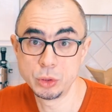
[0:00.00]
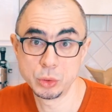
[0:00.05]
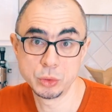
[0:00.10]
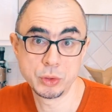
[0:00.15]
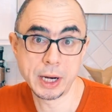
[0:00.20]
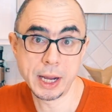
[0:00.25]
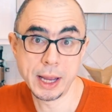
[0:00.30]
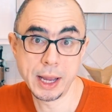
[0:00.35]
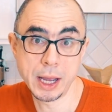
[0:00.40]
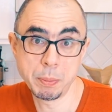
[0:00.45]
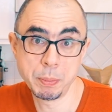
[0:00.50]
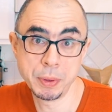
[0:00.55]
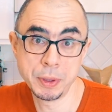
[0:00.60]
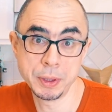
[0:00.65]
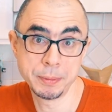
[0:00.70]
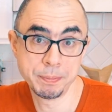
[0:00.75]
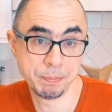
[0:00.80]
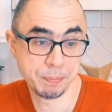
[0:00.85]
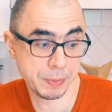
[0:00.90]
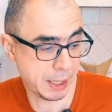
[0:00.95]
to dry up
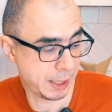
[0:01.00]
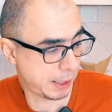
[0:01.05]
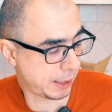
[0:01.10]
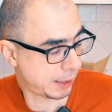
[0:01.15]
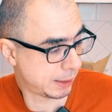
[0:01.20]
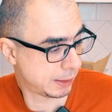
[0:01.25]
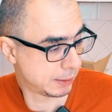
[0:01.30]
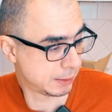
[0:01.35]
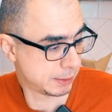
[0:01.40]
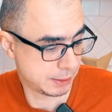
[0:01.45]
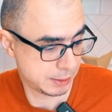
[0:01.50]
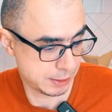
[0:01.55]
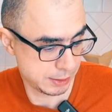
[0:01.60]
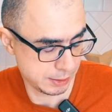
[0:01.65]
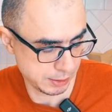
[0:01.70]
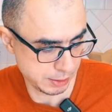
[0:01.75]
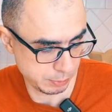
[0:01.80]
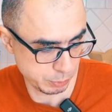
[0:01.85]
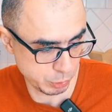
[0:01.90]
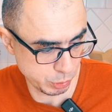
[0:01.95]
and
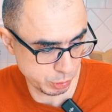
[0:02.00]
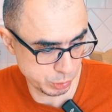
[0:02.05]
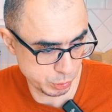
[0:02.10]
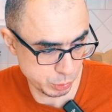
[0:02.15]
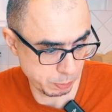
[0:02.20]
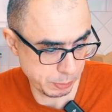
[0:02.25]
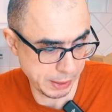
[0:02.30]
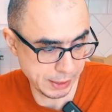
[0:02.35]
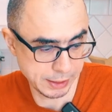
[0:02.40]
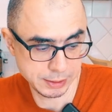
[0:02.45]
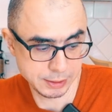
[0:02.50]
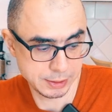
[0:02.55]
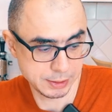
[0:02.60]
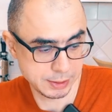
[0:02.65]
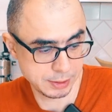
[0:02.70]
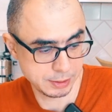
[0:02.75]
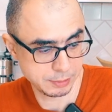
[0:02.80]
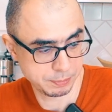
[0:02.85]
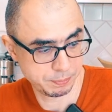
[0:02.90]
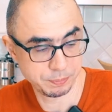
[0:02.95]
I'm going to pack
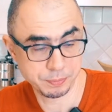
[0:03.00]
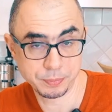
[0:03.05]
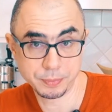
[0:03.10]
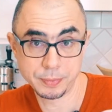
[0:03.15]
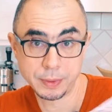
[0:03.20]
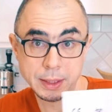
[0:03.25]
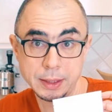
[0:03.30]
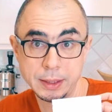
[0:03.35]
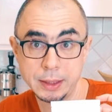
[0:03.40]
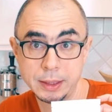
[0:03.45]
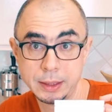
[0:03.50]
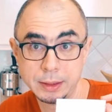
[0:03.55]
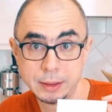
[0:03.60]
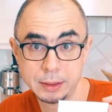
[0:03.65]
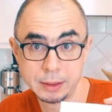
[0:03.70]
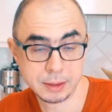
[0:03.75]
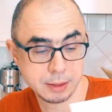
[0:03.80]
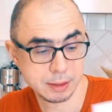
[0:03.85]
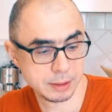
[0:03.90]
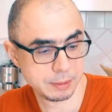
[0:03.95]
it
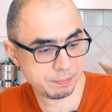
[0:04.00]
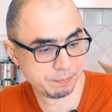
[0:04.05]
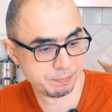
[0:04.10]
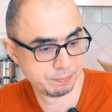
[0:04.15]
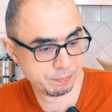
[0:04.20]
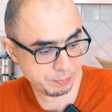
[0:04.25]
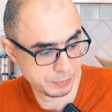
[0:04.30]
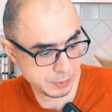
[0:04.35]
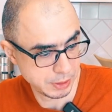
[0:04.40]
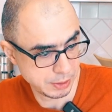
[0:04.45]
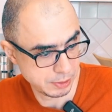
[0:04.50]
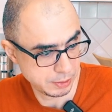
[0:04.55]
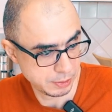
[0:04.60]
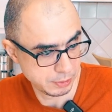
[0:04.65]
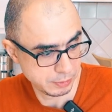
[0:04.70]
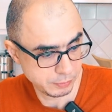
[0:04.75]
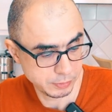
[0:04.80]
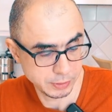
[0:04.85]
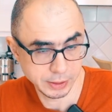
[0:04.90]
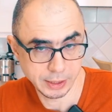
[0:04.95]
and
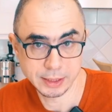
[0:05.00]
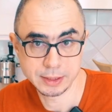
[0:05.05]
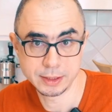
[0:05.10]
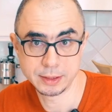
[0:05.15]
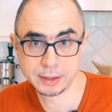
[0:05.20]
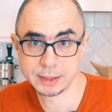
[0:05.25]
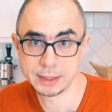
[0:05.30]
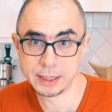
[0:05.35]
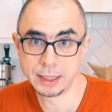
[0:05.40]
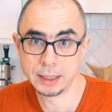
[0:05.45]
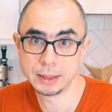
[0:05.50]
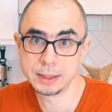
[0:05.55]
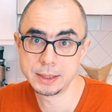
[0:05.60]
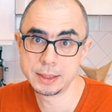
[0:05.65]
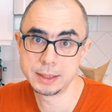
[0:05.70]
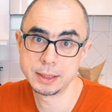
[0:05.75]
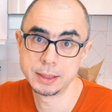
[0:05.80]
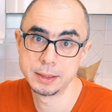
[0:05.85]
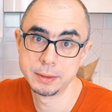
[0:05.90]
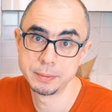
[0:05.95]
we'll get the
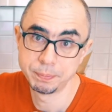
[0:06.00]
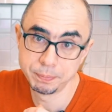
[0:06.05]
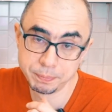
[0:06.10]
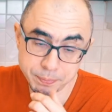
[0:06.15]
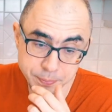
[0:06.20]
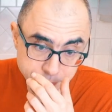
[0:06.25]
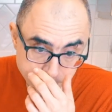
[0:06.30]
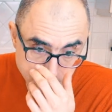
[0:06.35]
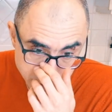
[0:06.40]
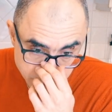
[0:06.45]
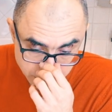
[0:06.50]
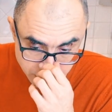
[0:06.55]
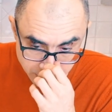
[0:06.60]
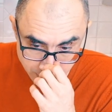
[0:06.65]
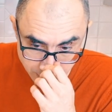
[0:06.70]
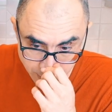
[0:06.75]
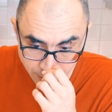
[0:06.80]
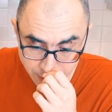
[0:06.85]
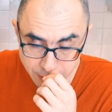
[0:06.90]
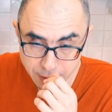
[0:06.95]
results.
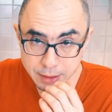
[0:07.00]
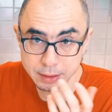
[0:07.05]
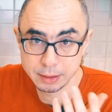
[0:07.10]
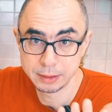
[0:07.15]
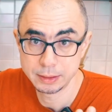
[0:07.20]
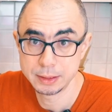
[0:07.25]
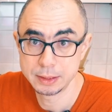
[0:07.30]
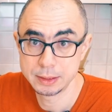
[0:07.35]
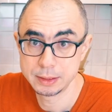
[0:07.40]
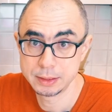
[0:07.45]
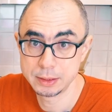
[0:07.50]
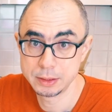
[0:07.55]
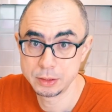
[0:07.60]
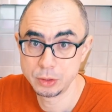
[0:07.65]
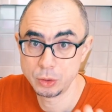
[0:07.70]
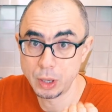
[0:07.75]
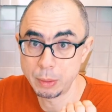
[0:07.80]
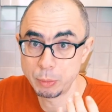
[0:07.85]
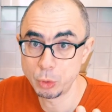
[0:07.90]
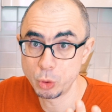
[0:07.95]
And
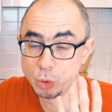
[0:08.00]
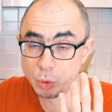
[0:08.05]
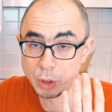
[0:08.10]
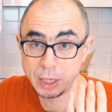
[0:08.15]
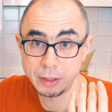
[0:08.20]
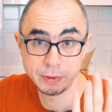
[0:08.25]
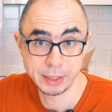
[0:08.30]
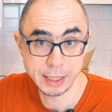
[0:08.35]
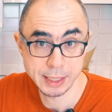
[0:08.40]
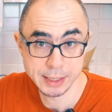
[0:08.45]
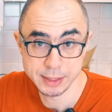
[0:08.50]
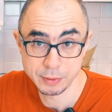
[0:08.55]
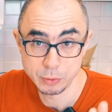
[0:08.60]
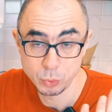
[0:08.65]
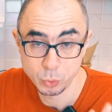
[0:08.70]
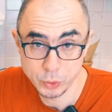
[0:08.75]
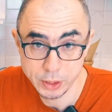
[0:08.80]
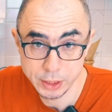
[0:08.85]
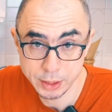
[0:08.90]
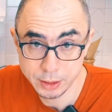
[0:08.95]
so I'm going to have another
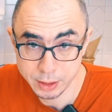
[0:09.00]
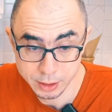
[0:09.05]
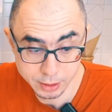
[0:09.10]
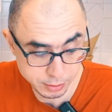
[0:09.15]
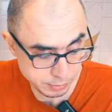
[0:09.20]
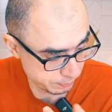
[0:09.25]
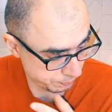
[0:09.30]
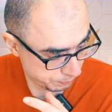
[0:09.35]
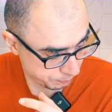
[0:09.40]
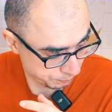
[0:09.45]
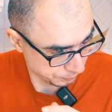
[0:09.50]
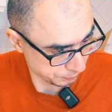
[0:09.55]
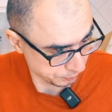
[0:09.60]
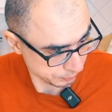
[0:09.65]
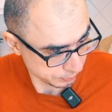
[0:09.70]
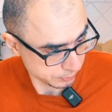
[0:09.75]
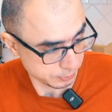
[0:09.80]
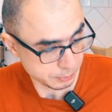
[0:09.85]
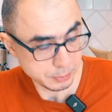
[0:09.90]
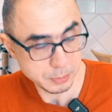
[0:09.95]
week
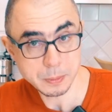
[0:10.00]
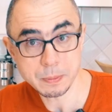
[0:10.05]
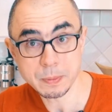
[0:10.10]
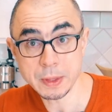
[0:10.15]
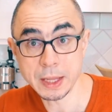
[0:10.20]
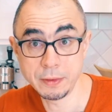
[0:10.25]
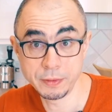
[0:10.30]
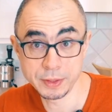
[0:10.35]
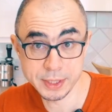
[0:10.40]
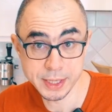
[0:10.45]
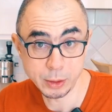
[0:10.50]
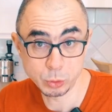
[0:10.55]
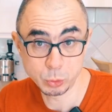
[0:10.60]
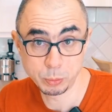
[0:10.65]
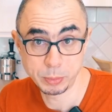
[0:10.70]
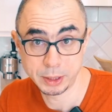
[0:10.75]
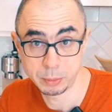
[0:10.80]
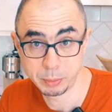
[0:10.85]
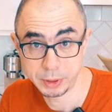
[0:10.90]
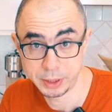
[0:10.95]
without
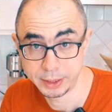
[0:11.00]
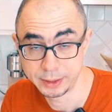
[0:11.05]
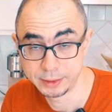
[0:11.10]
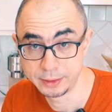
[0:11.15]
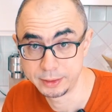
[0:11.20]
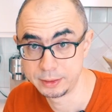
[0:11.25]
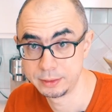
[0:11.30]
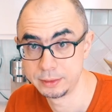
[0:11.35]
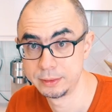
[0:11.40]
berberine.